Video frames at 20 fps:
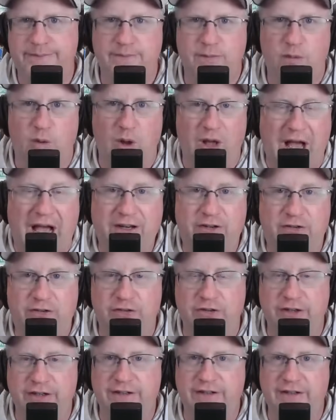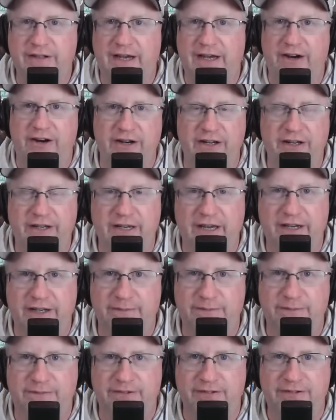Man. Well, I shouldn't. I already got
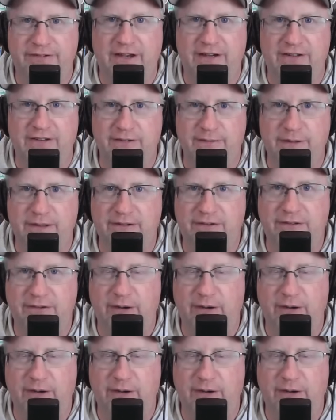a vasectomy,